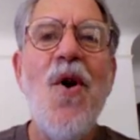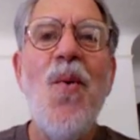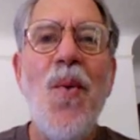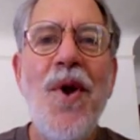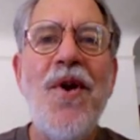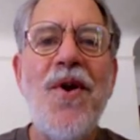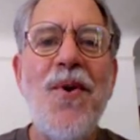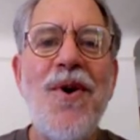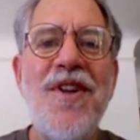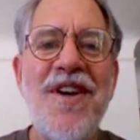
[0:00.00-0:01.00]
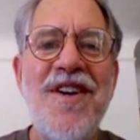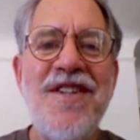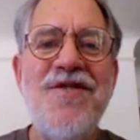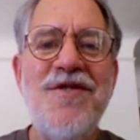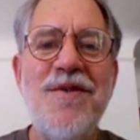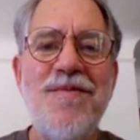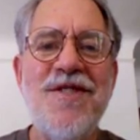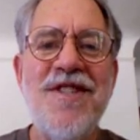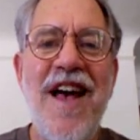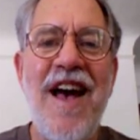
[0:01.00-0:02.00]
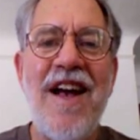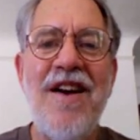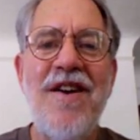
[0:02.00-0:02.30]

we are going to cut you some slack.